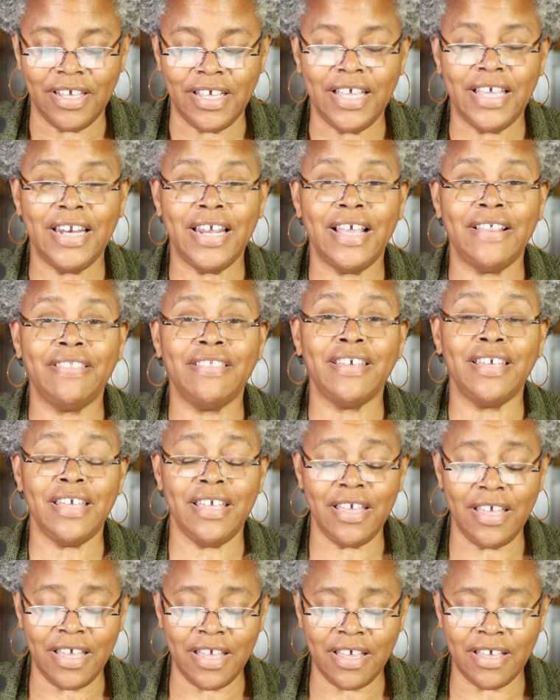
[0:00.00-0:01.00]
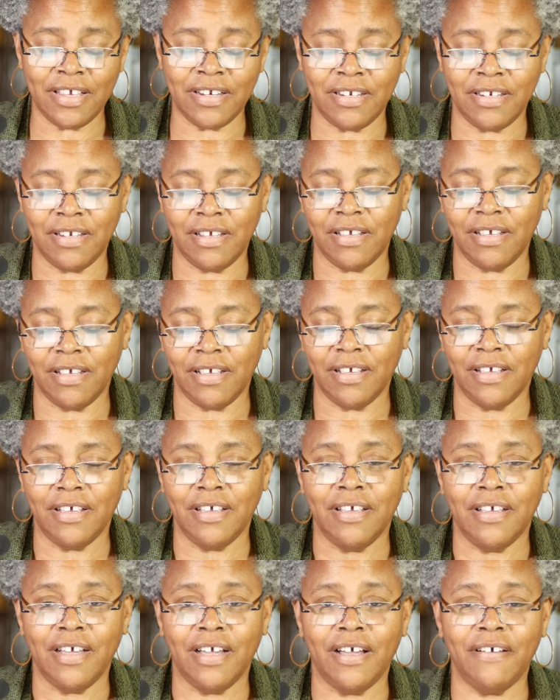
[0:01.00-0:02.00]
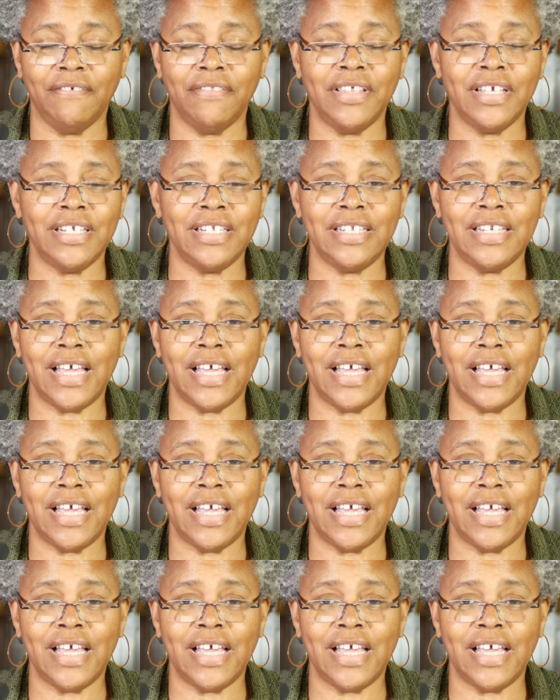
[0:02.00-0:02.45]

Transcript: And at the end of this